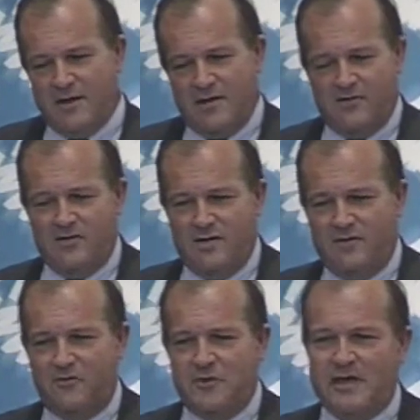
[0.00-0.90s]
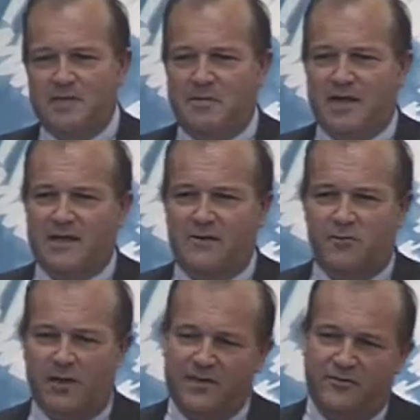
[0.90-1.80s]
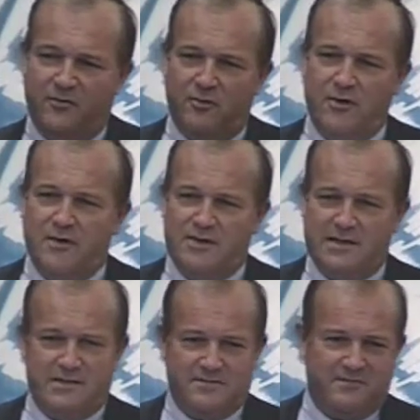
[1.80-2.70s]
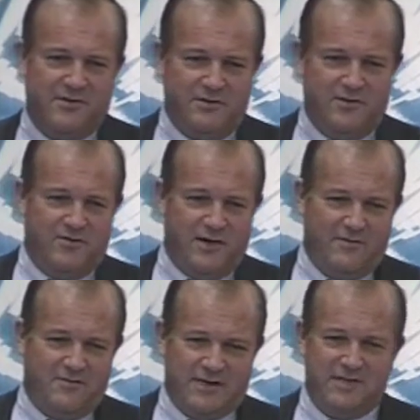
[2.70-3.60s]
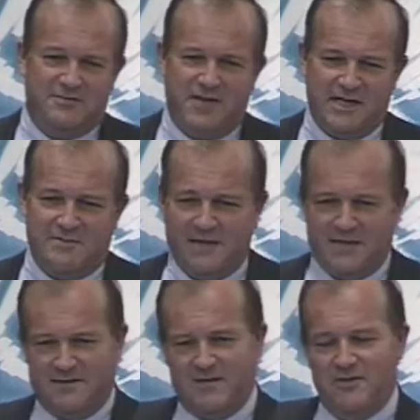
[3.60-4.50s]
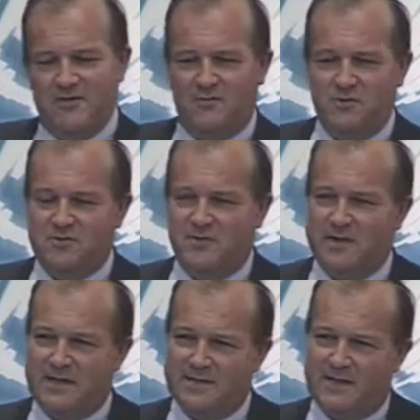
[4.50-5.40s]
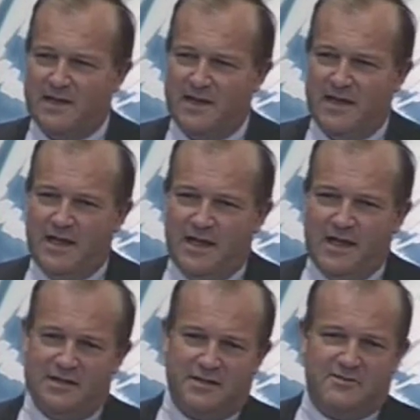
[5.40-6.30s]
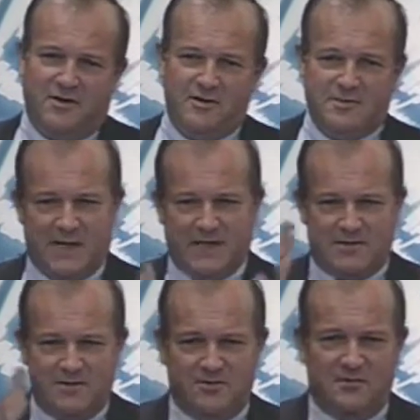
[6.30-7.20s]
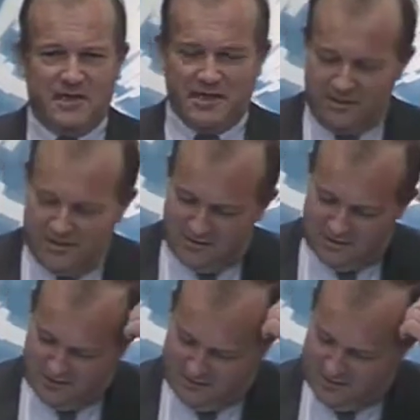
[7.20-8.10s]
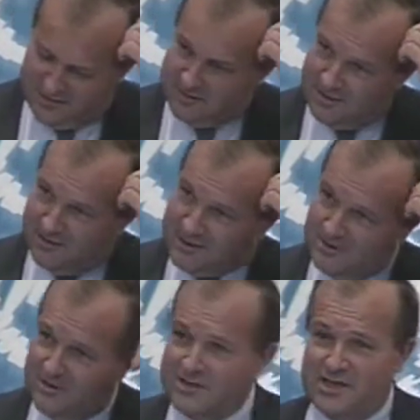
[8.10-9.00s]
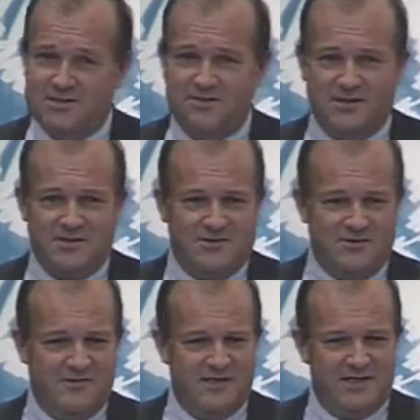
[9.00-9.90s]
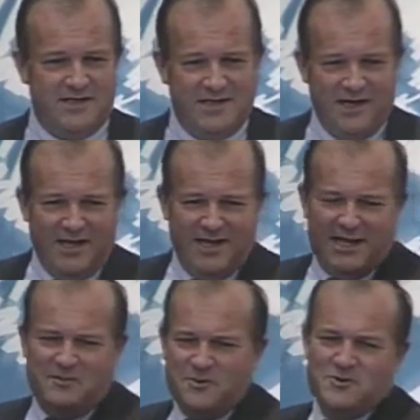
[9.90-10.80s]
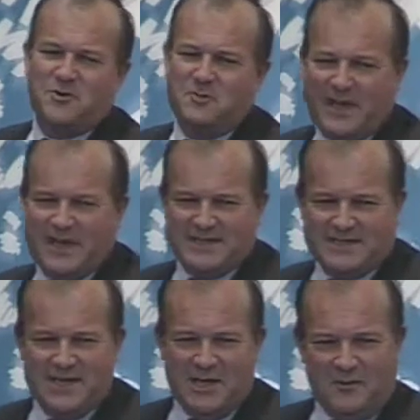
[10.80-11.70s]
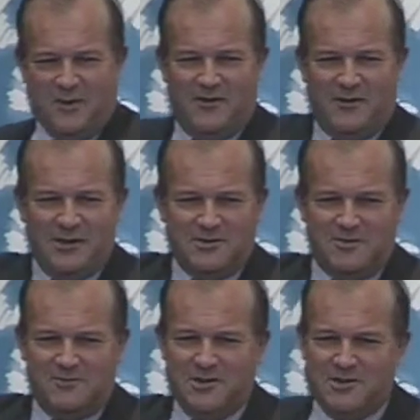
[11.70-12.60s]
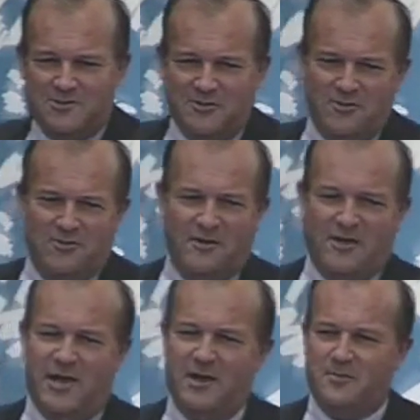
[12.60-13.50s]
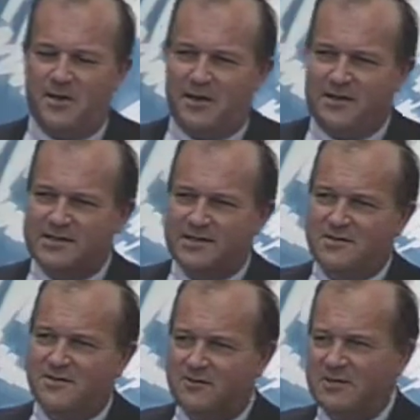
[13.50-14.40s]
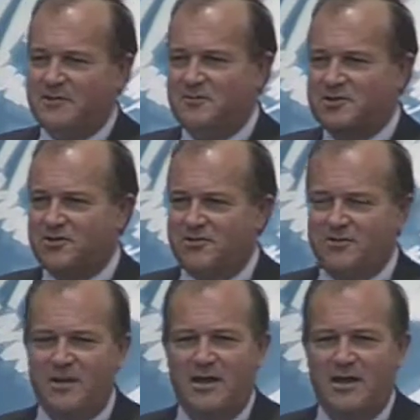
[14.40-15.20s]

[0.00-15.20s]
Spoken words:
if you make it black and white, the world is, you know, you have centralized banks and then you have mutual banks. In centralized banks, you know, making cost rationalization is sort of easy. In mutual banks, where little regional empires and so on, and regional